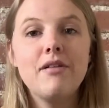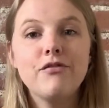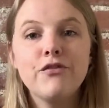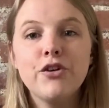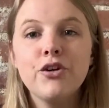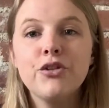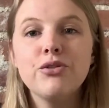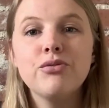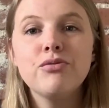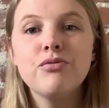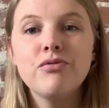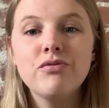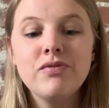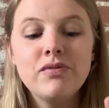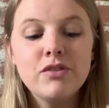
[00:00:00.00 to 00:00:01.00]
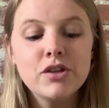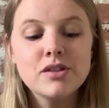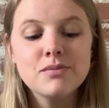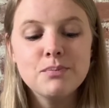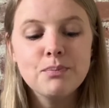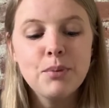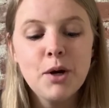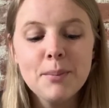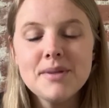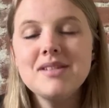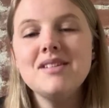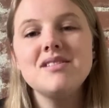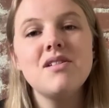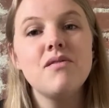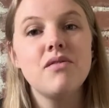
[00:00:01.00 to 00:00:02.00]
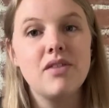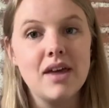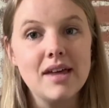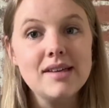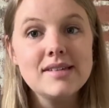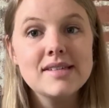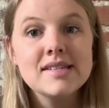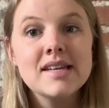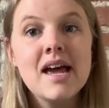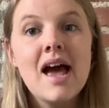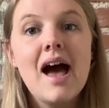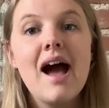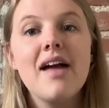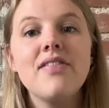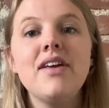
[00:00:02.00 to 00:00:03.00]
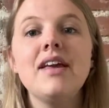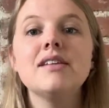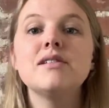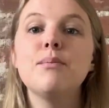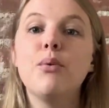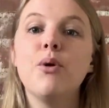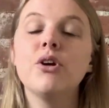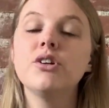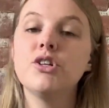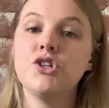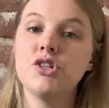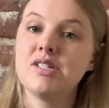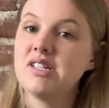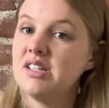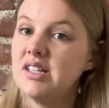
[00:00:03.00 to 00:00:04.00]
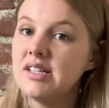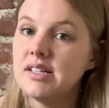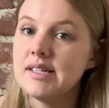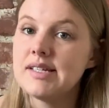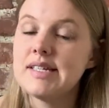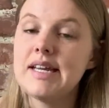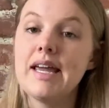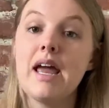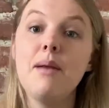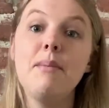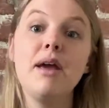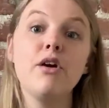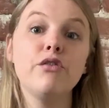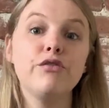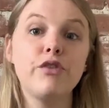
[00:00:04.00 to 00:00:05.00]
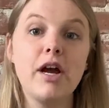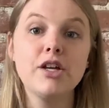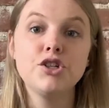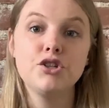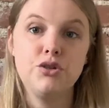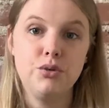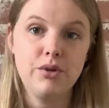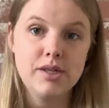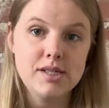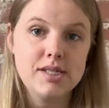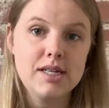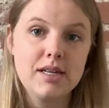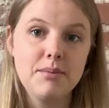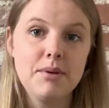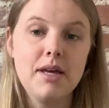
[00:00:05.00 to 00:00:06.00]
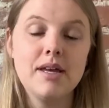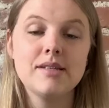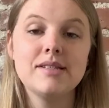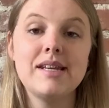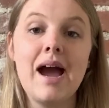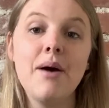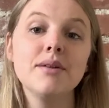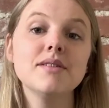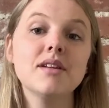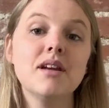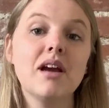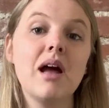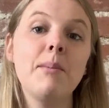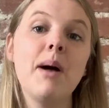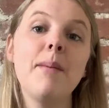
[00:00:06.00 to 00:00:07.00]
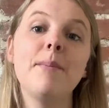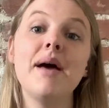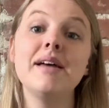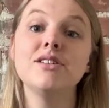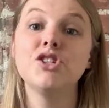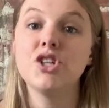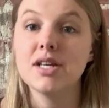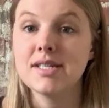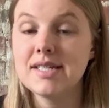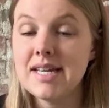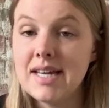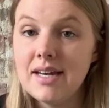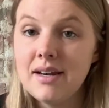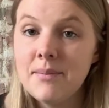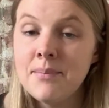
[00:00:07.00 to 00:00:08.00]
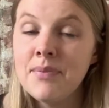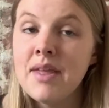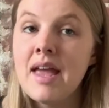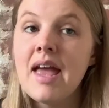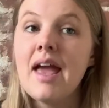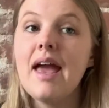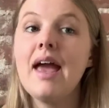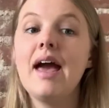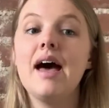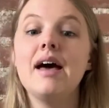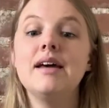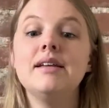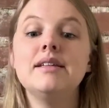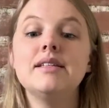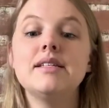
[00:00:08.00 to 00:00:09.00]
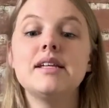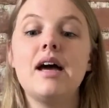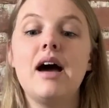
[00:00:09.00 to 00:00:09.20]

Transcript: for the purposes of this, I think it's important to just delete the listing and make a fresh new listing because now it's going to come up as just in and